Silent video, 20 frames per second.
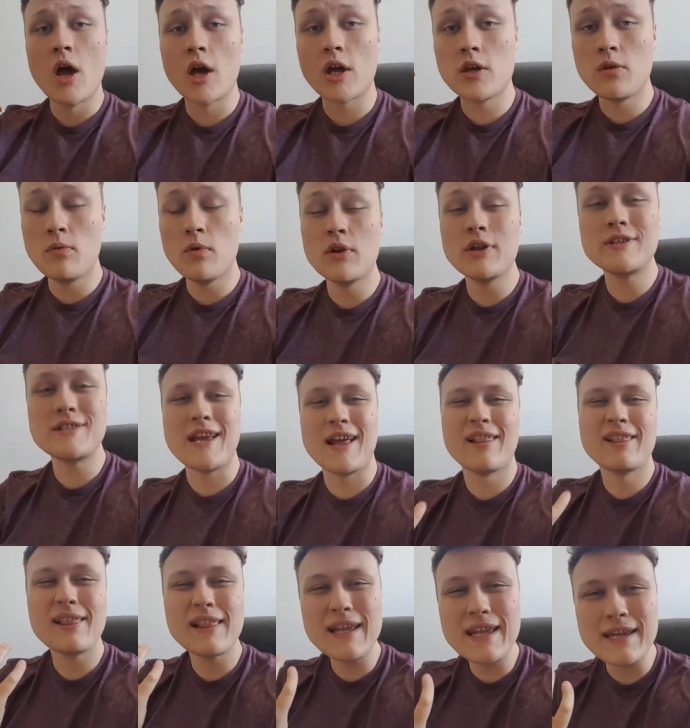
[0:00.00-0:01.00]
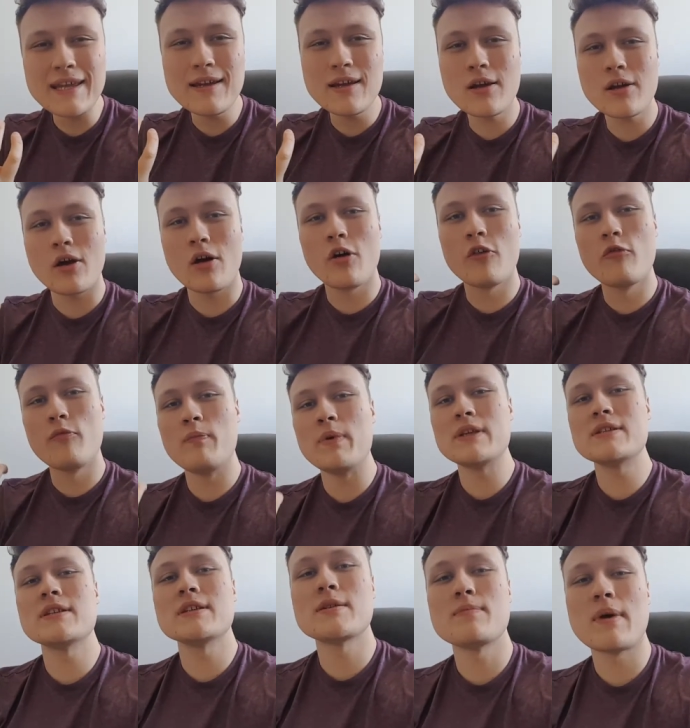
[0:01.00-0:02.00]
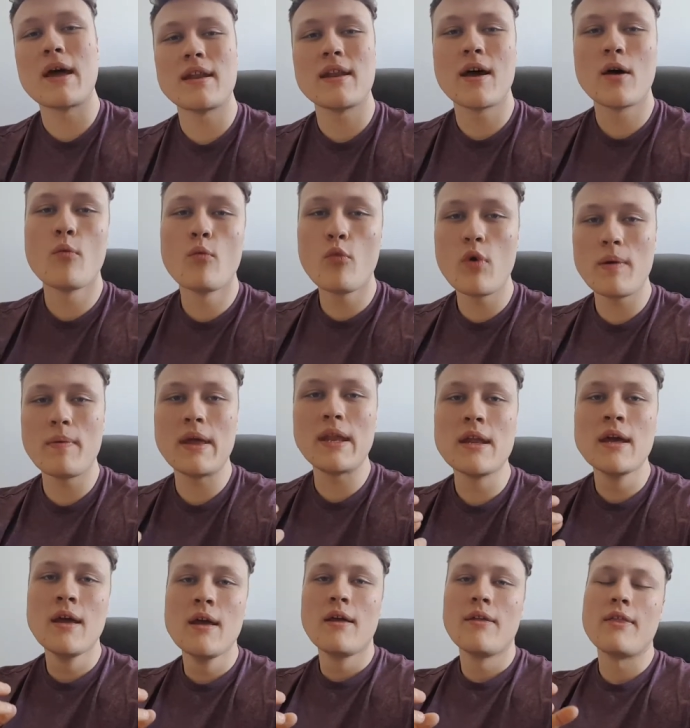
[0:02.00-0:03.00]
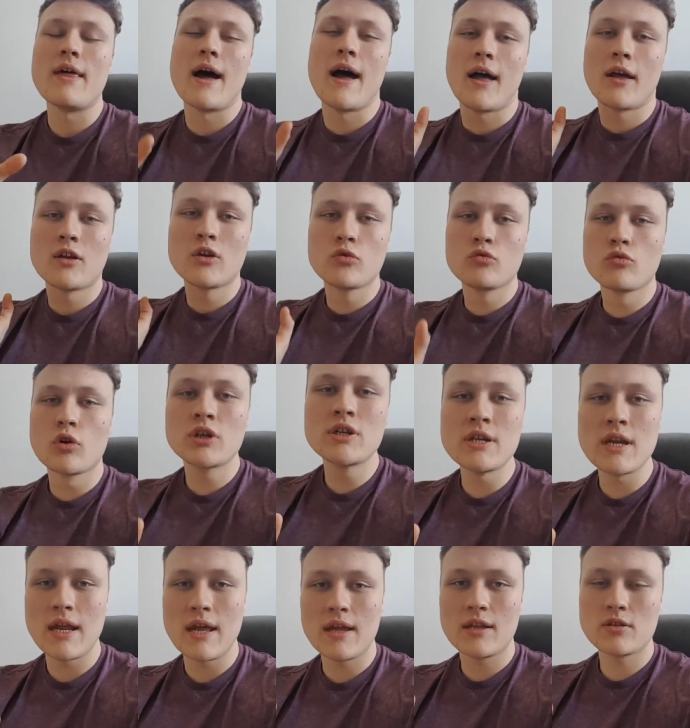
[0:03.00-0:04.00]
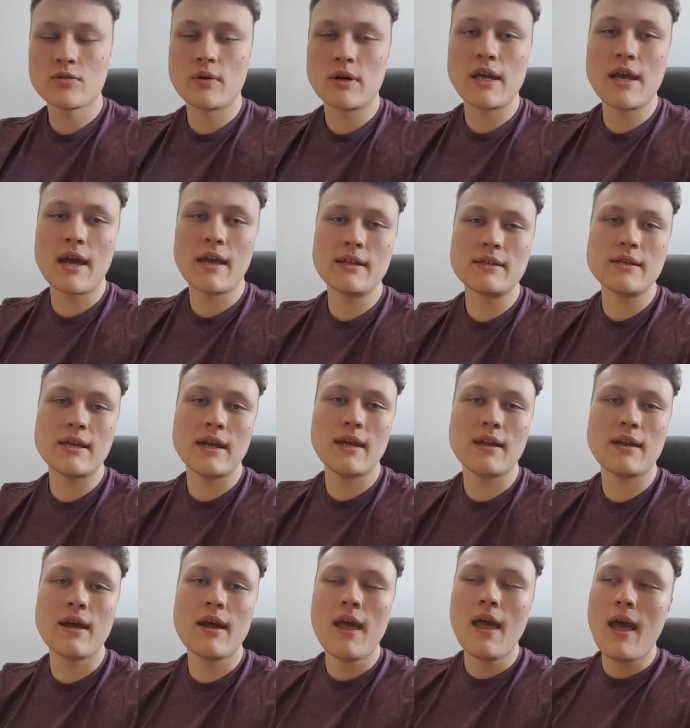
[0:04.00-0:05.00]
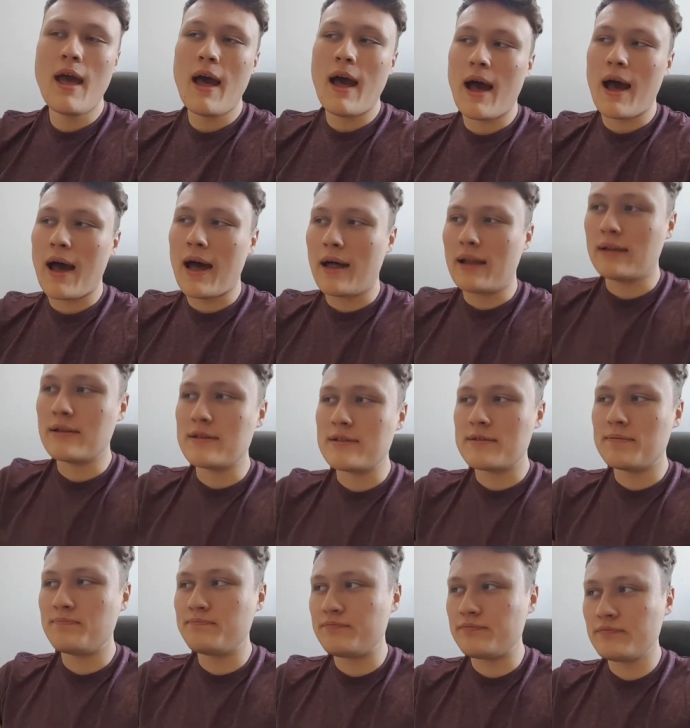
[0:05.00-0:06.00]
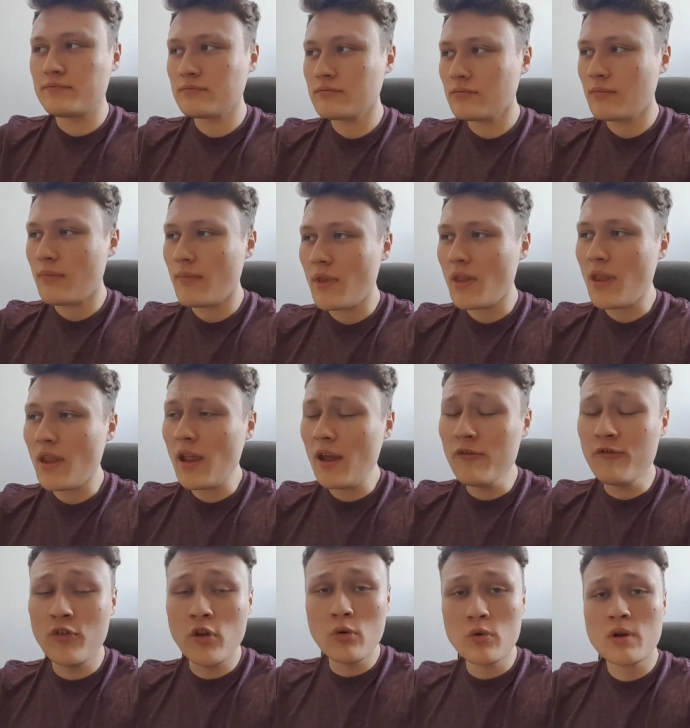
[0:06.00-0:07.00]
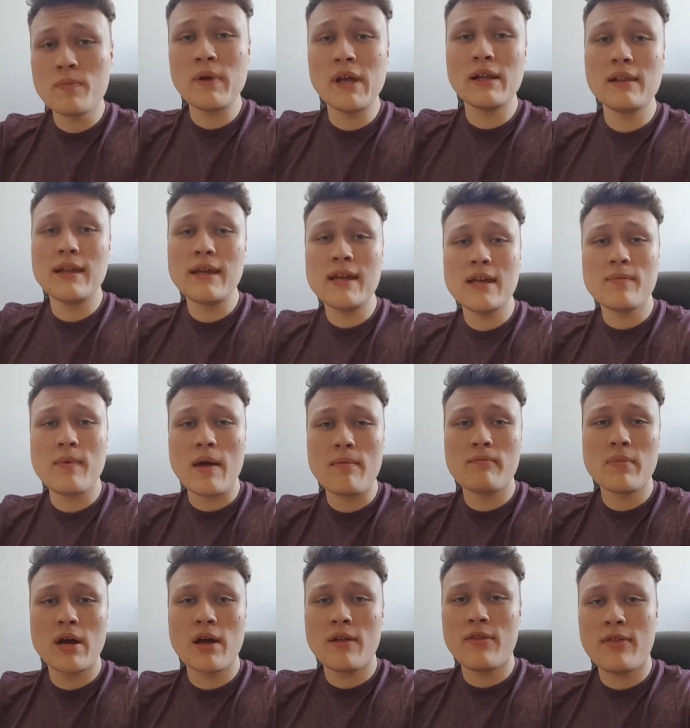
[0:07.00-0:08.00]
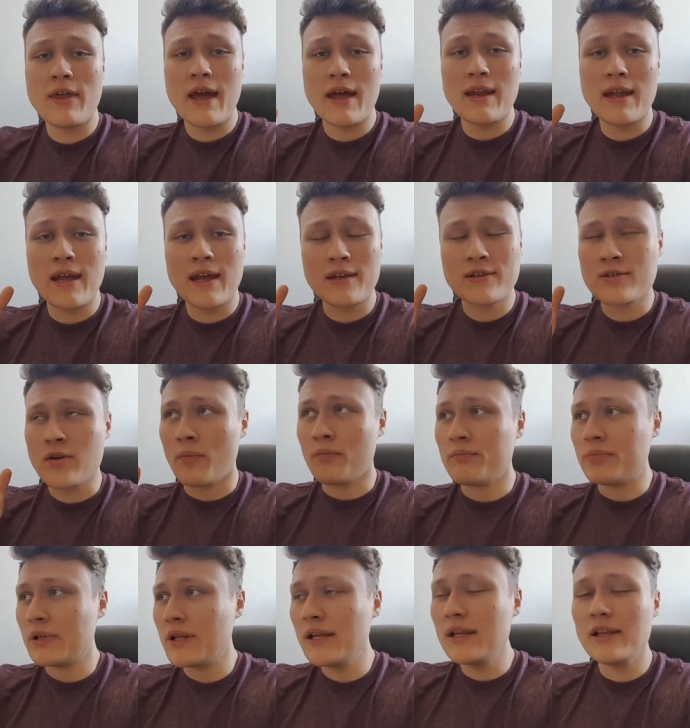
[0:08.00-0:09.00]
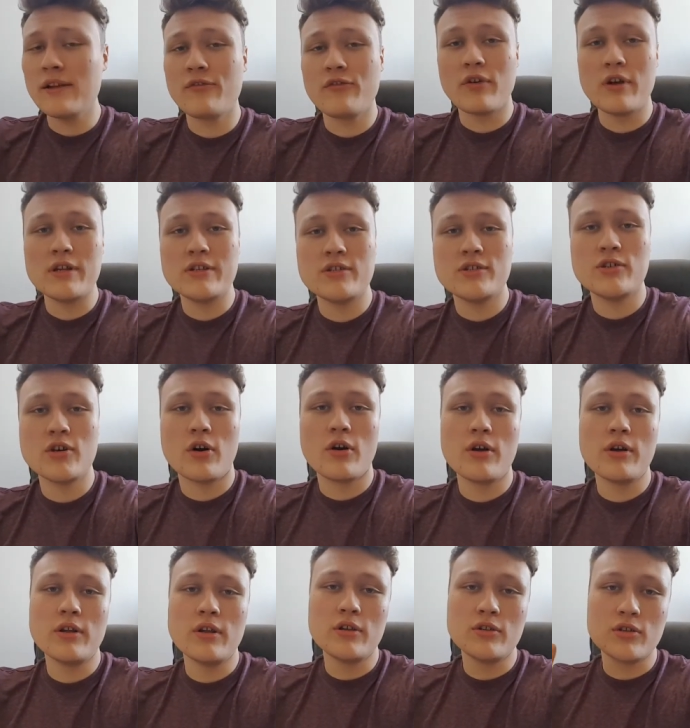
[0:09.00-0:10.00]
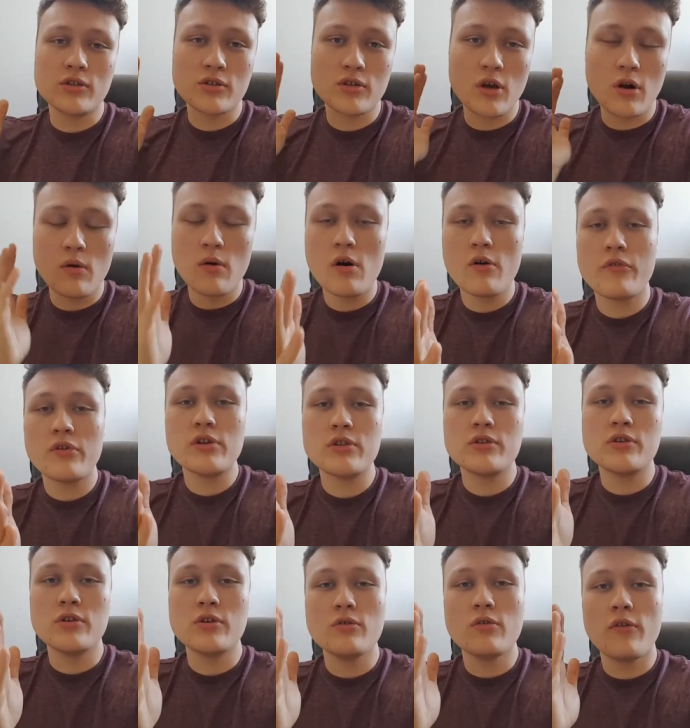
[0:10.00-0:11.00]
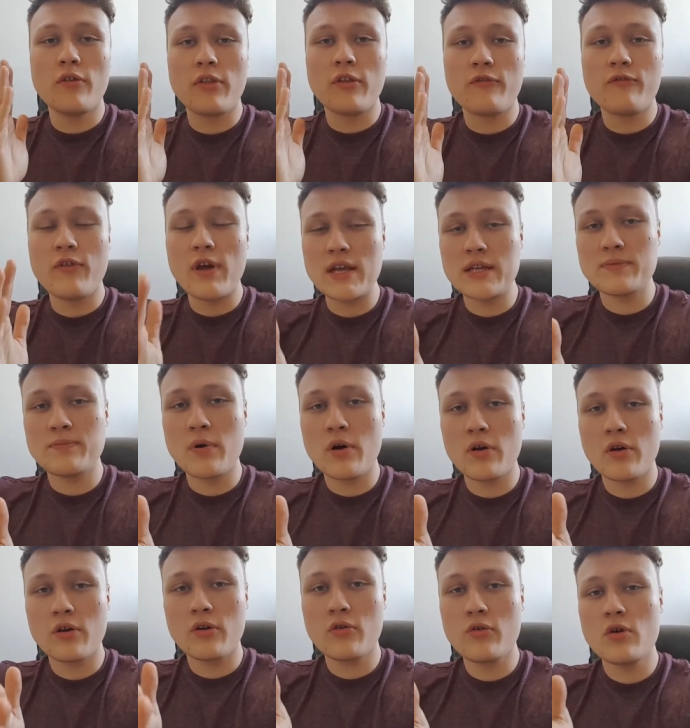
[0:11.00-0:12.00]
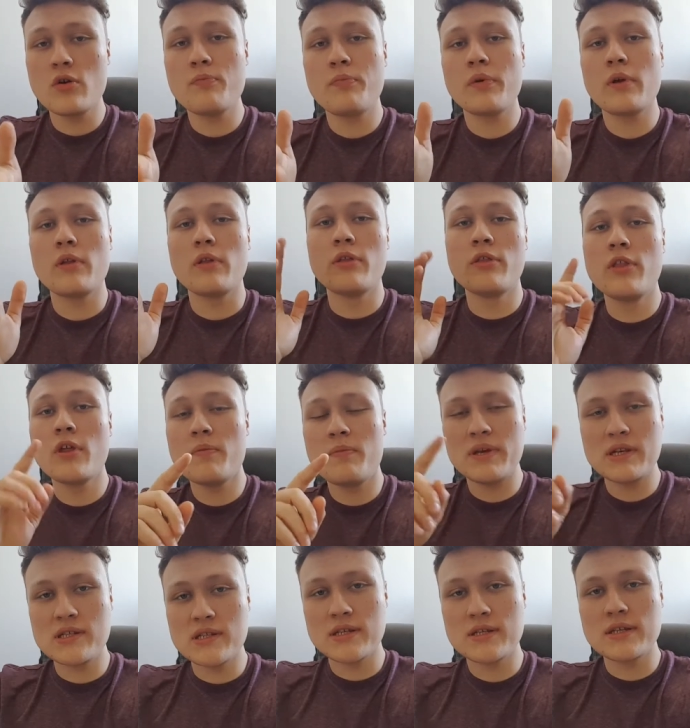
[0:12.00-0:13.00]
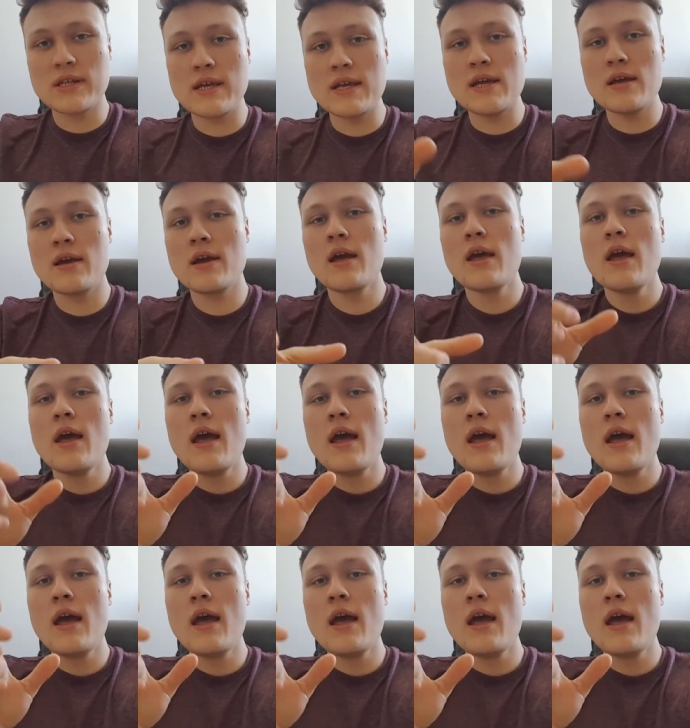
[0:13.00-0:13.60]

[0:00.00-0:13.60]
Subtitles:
a community, a league of businessmen and women that are crushing it in 2018. And if you want to be a league member, then it is completely free to join. Just go over to the Facebook group, The Business League,